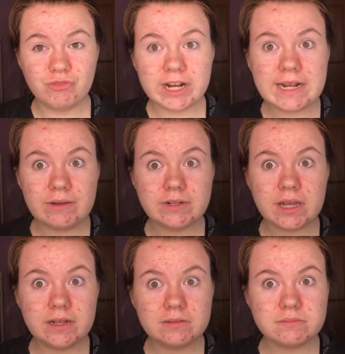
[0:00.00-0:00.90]
really
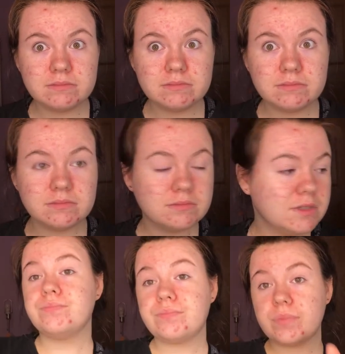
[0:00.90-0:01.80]
irritating.
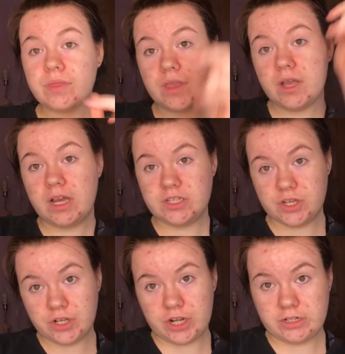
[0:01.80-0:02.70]
I saw
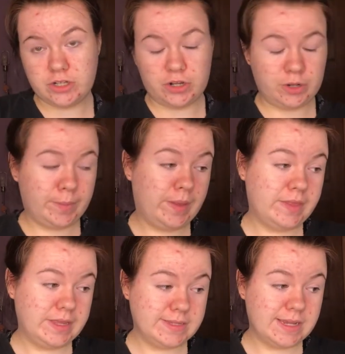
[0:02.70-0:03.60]
a girl talking about
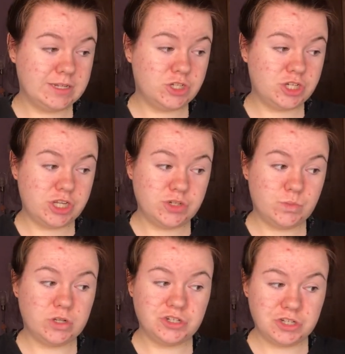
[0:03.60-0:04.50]
this, and
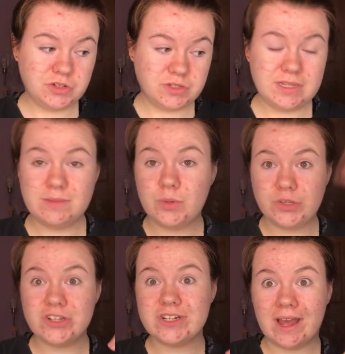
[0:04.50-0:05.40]
what she does is puts
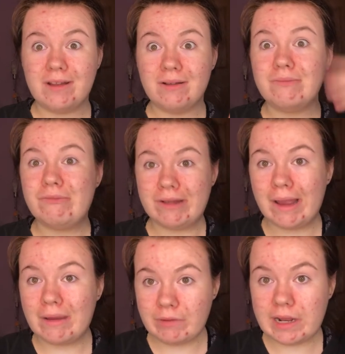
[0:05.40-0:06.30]
her tan on with
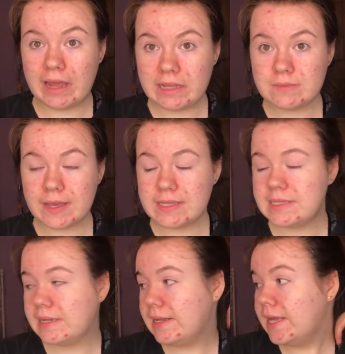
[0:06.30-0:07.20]
hairy legs
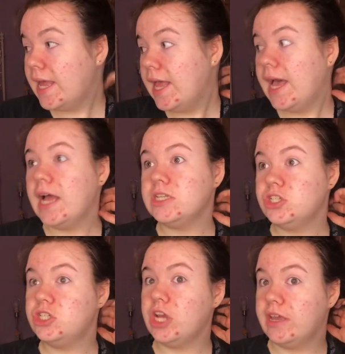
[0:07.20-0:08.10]
basically and
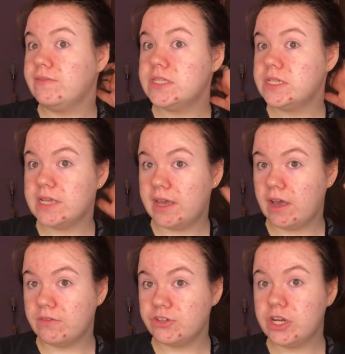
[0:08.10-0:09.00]
shaves the day
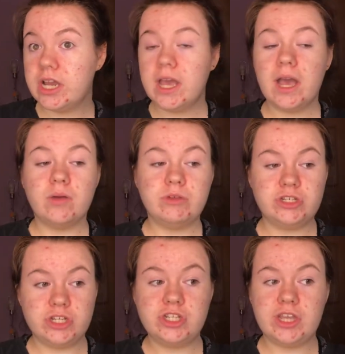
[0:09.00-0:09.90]
after. And when
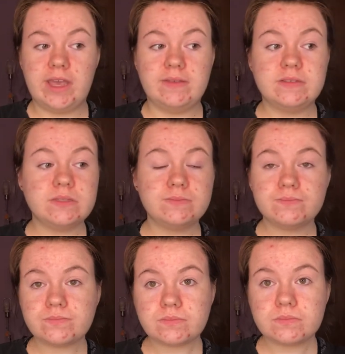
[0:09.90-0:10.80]
she shaves,
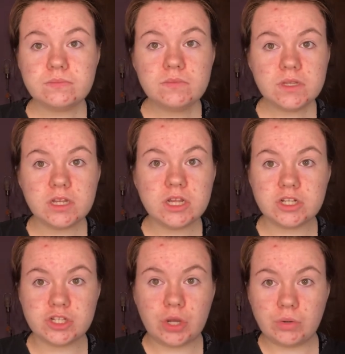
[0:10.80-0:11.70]
there's
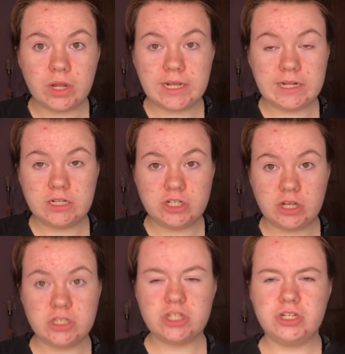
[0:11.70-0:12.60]
no like little
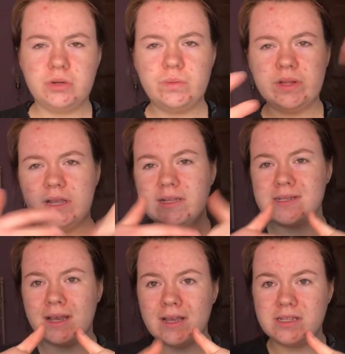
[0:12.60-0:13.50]
dots, you know, when like the
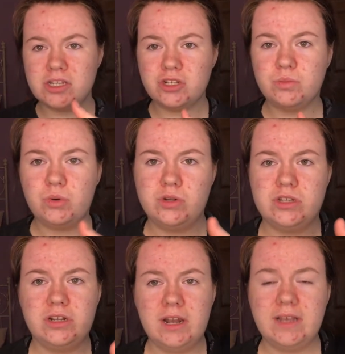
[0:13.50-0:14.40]
tan gets into your pores
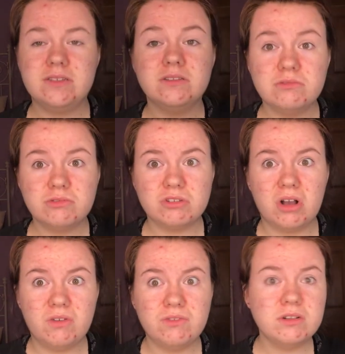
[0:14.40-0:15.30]
and your legs, looks
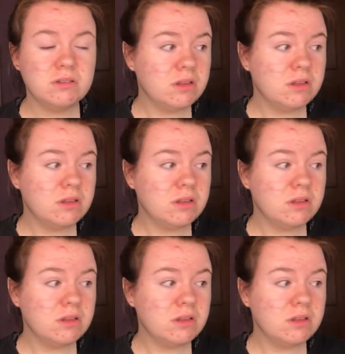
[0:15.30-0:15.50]
awful.